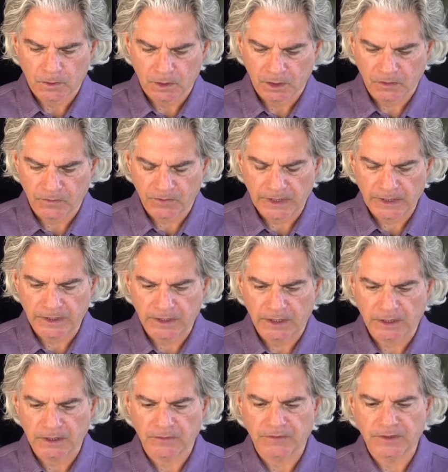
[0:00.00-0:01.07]
and find
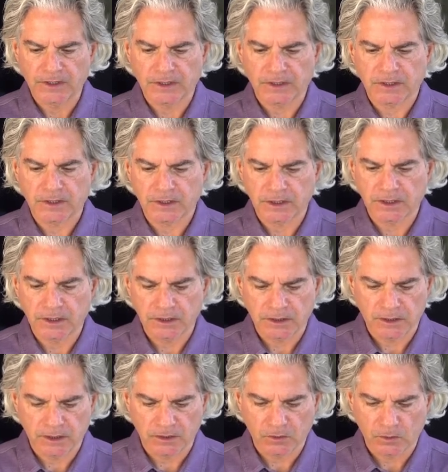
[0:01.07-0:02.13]
out if it exceeds
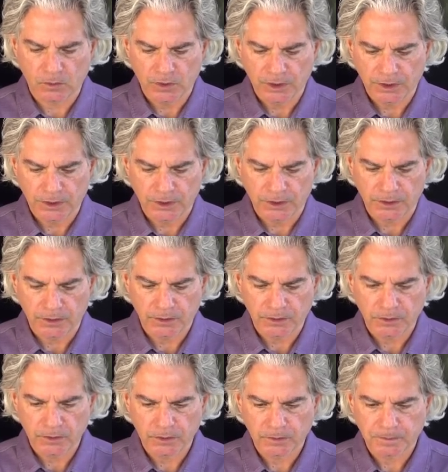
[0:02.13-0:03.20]
the window